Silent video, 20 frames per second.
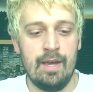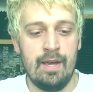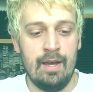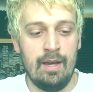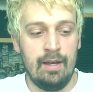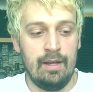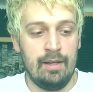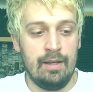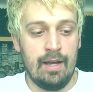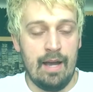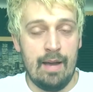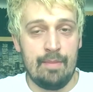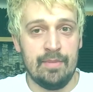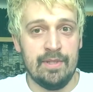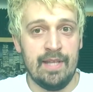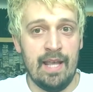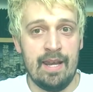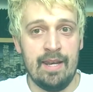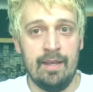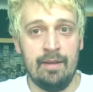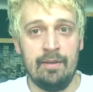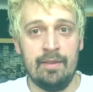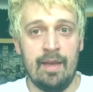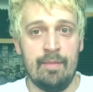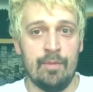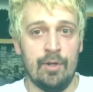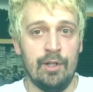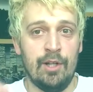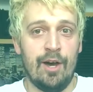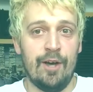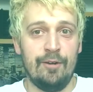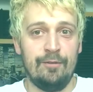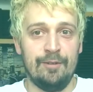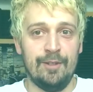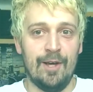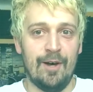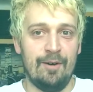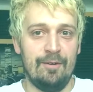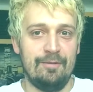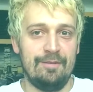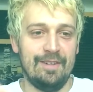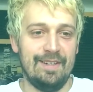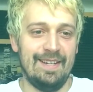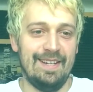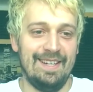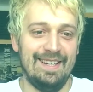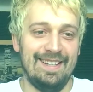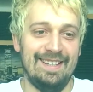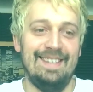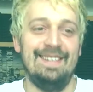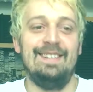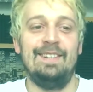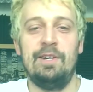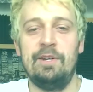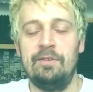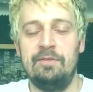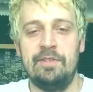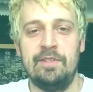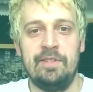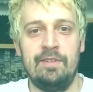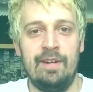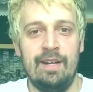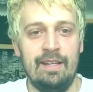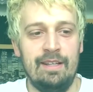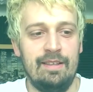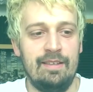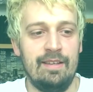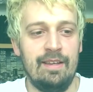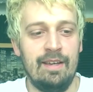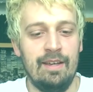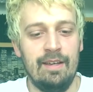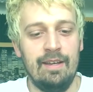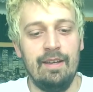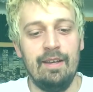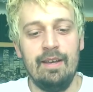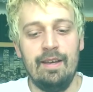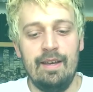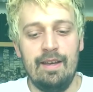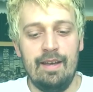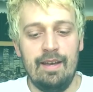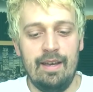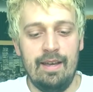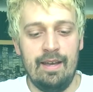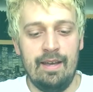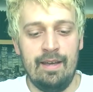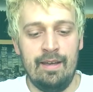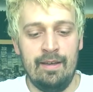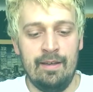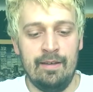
I'm sending them a lot of love, a lot of strength, and